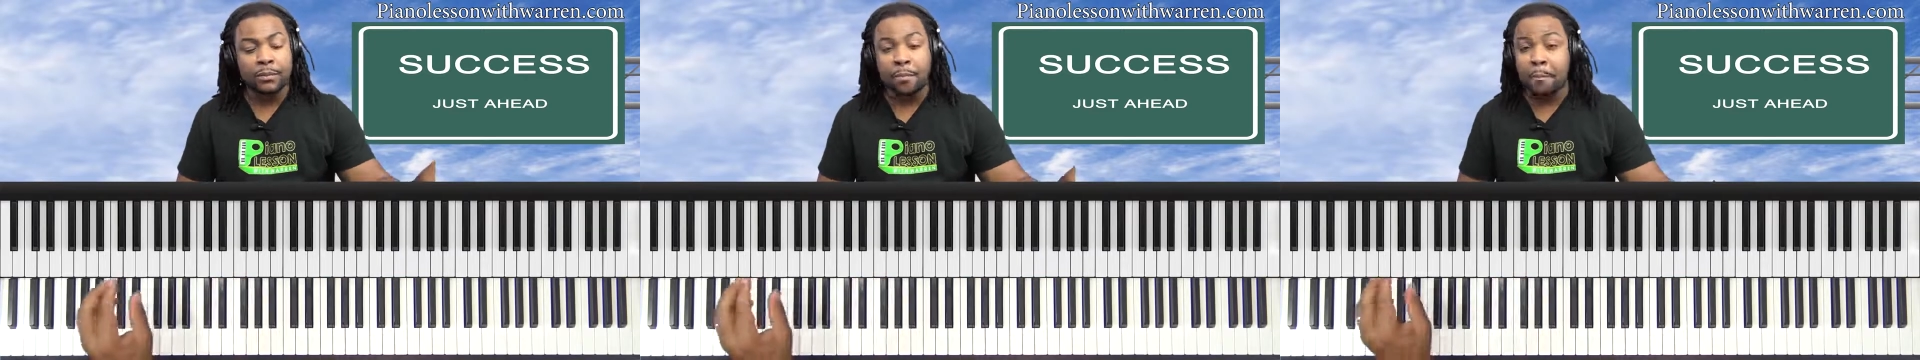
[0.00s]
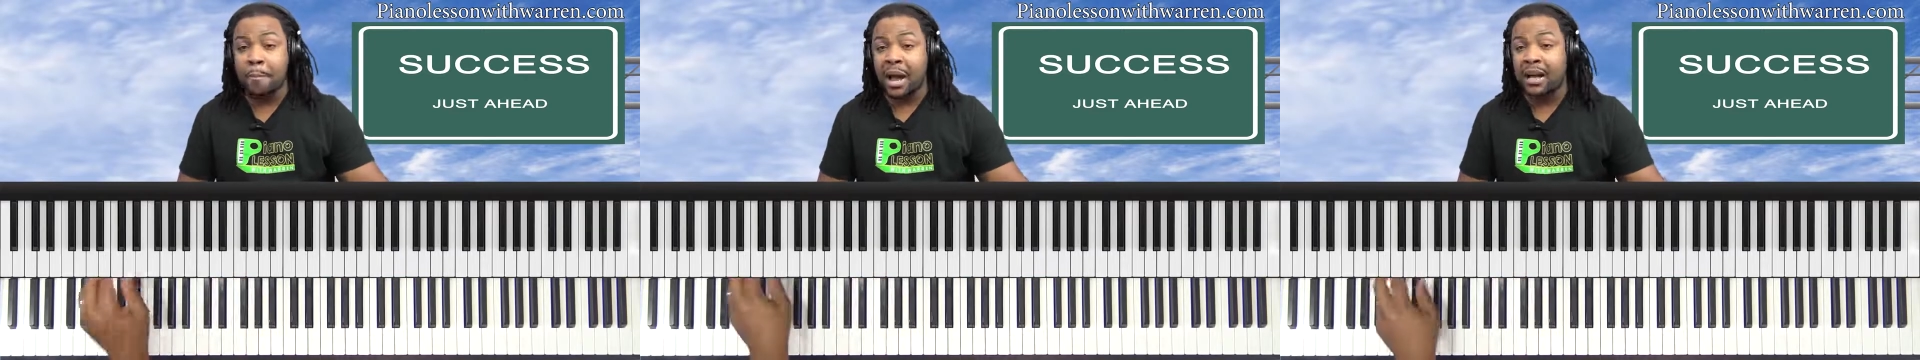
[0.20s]

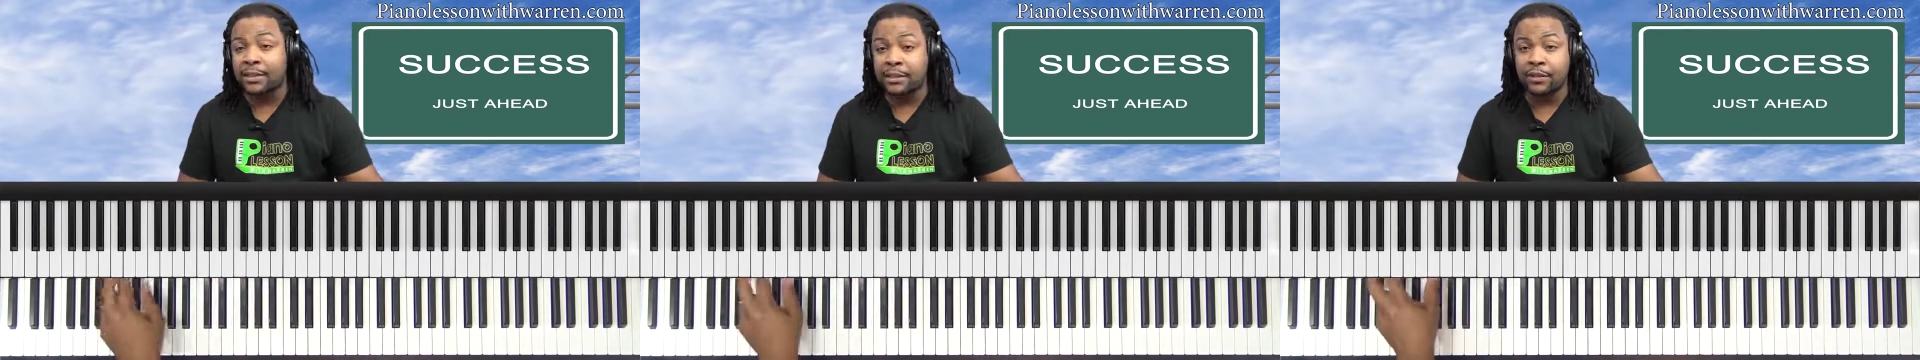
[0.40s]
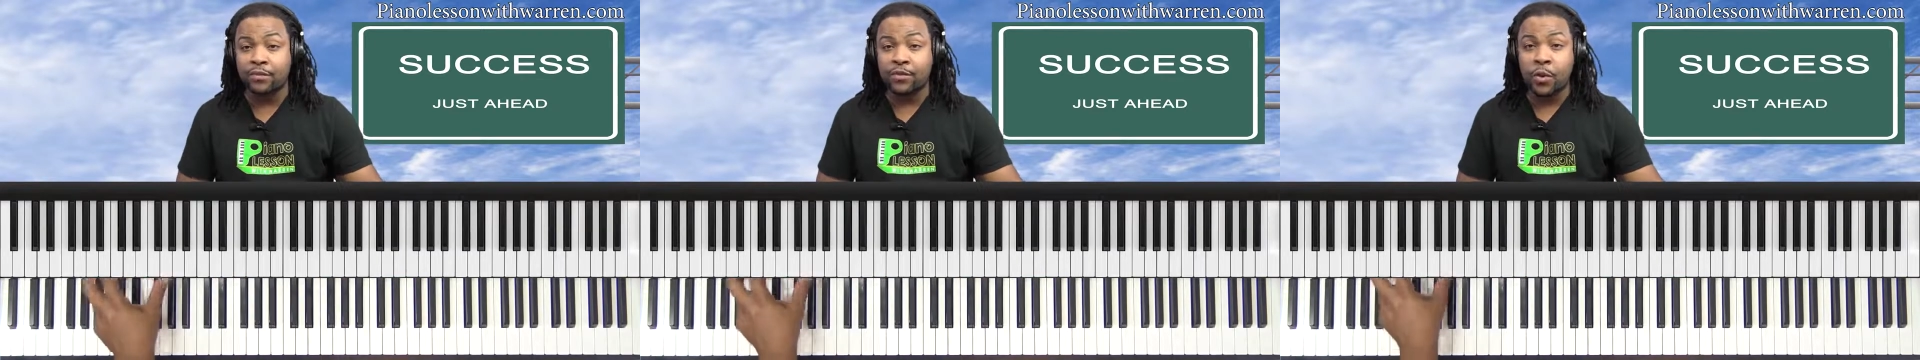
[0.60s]

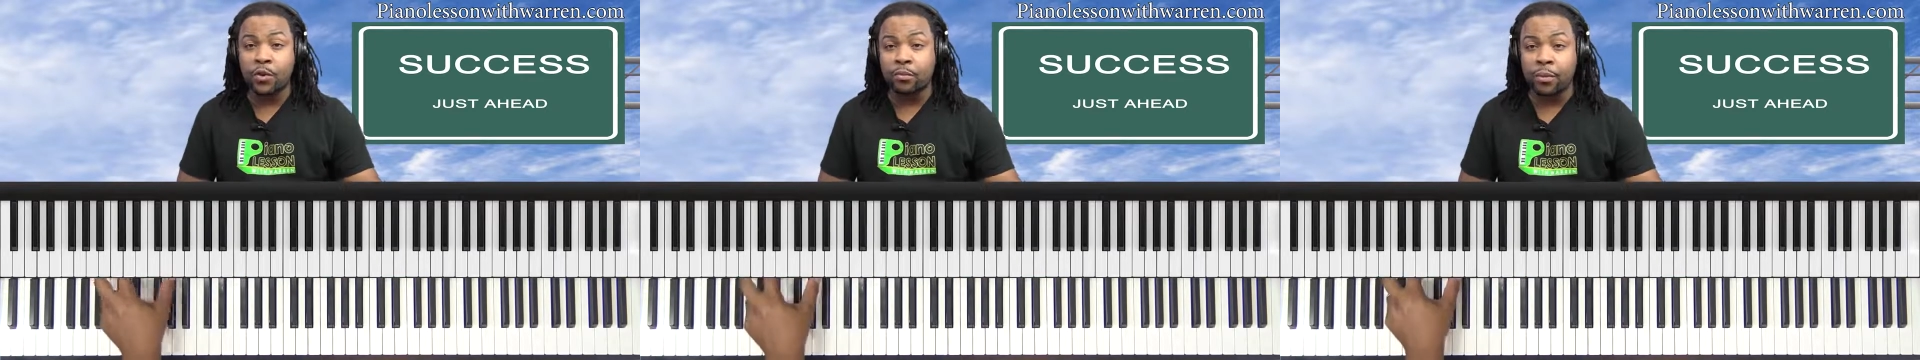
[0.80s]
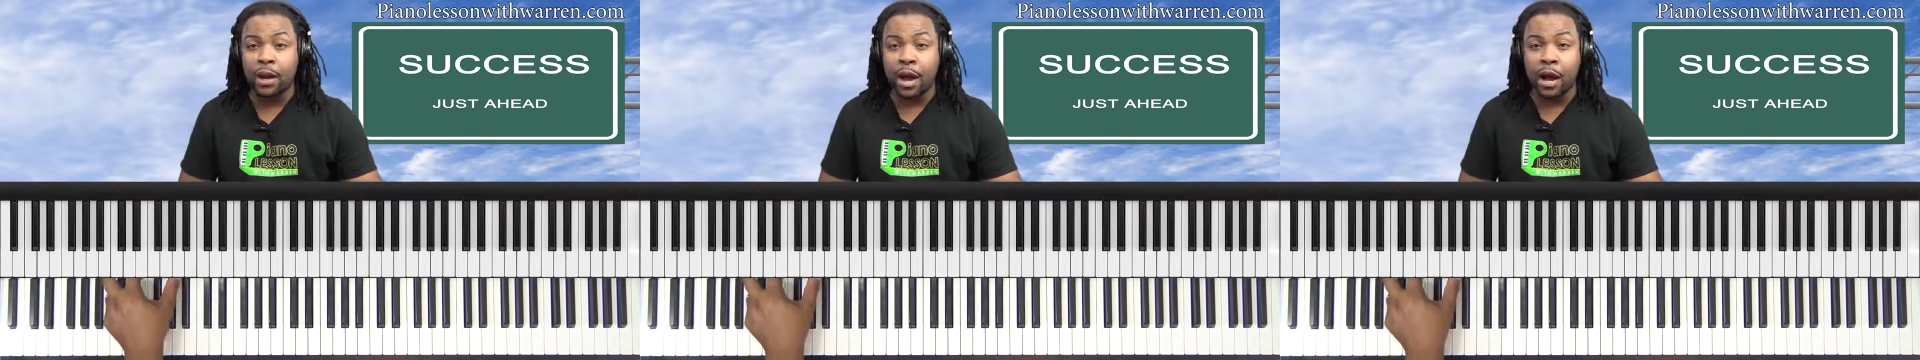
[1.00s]
massive
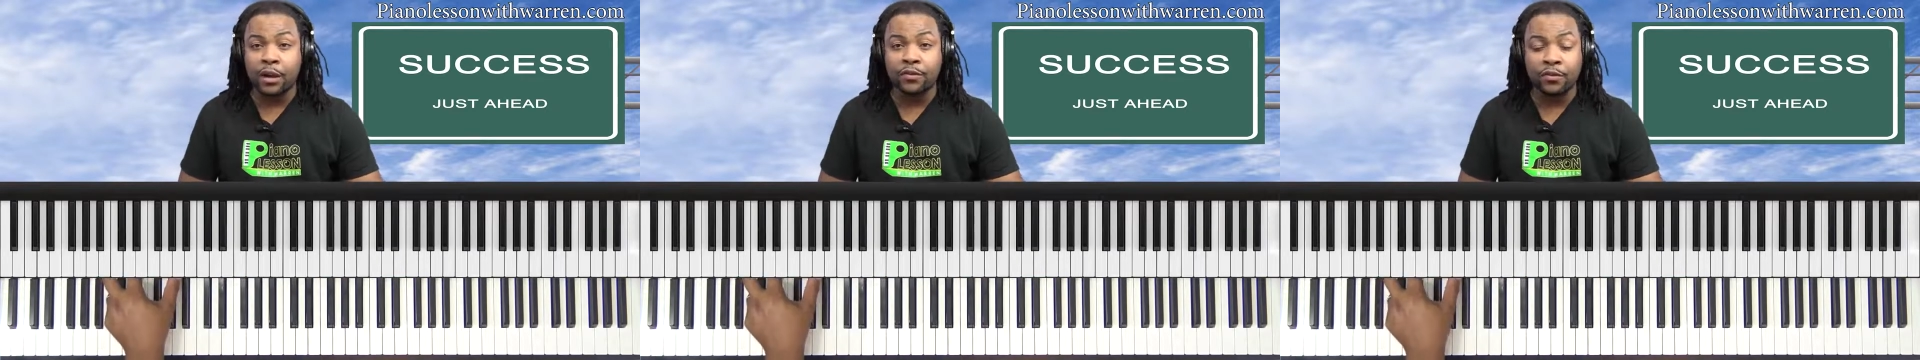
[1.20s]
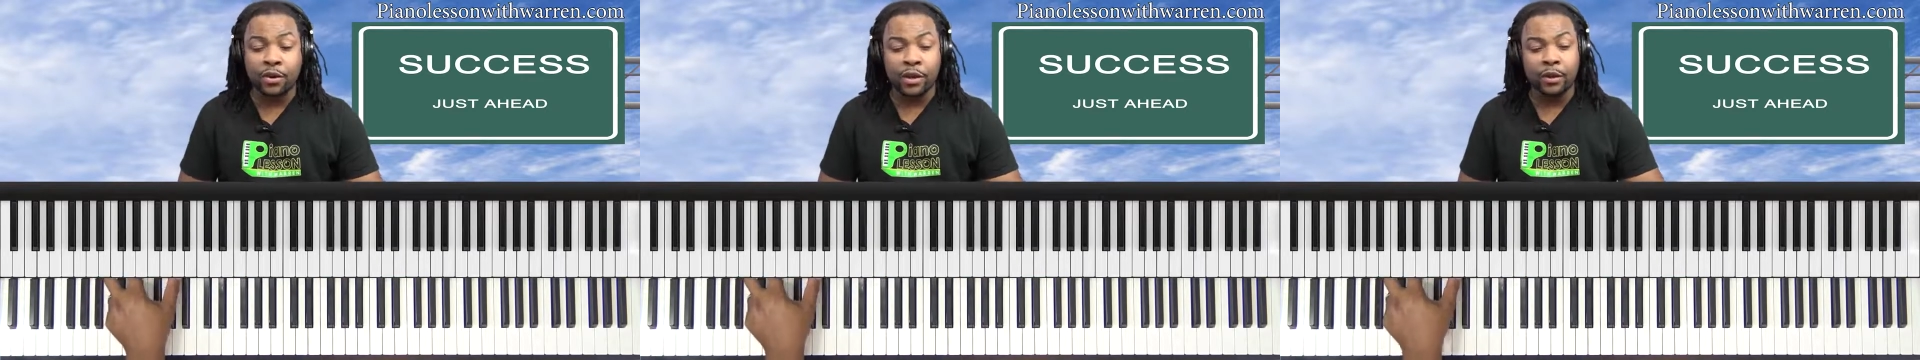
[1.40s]

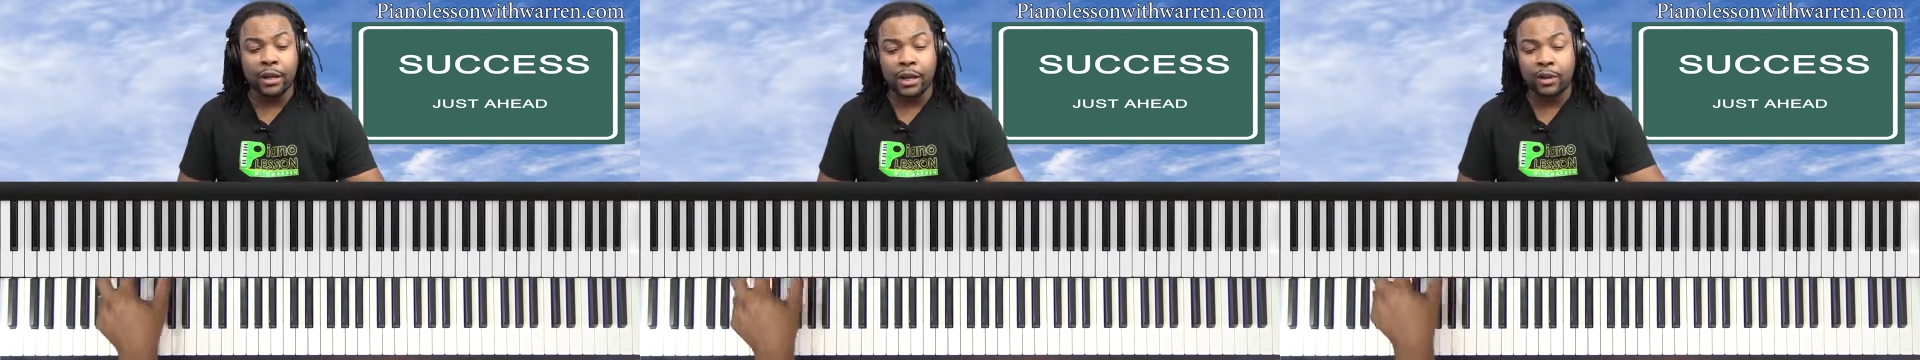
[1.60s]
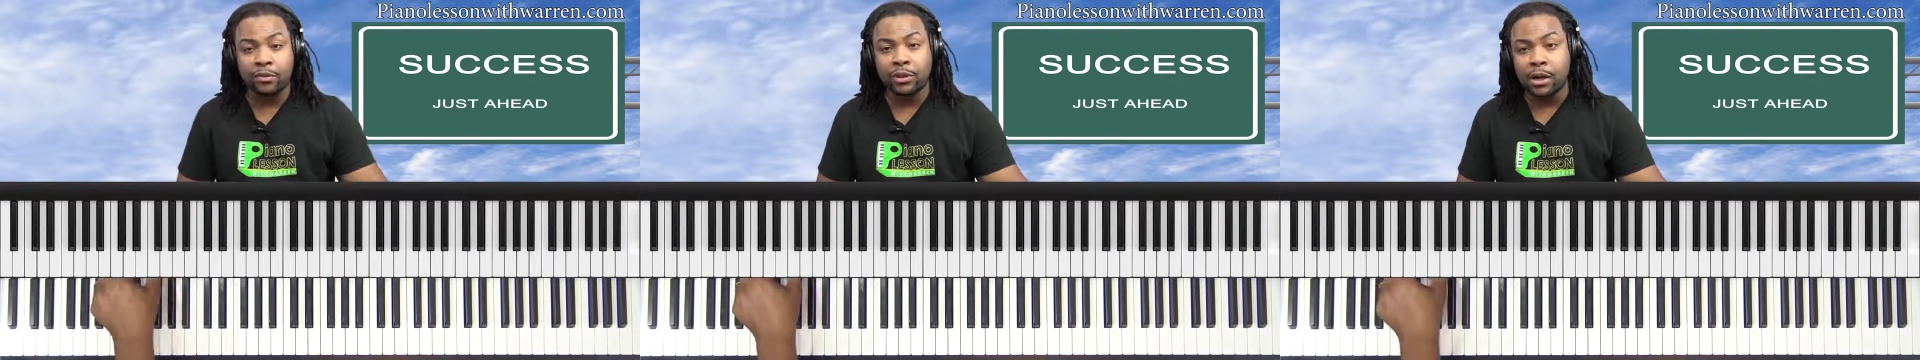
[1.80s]
roadblock for you
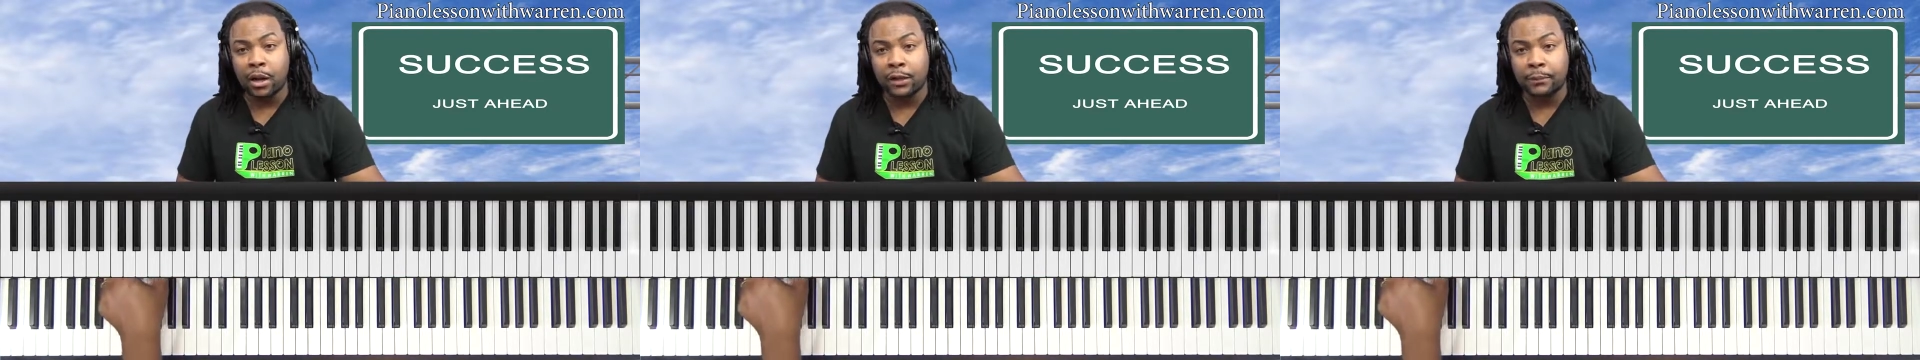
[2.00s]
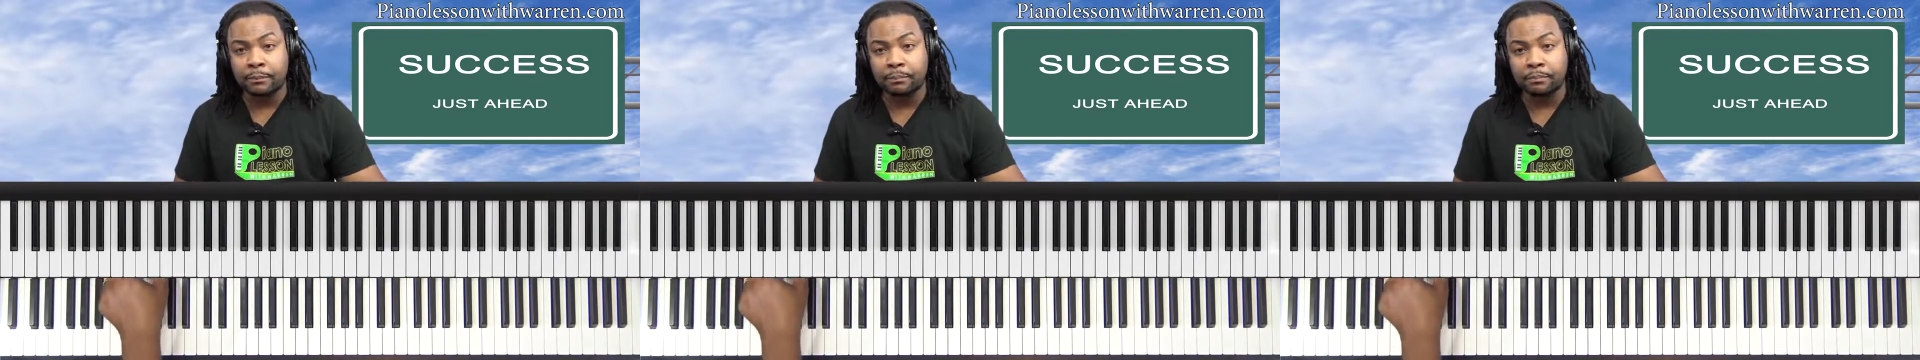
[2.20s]
later on.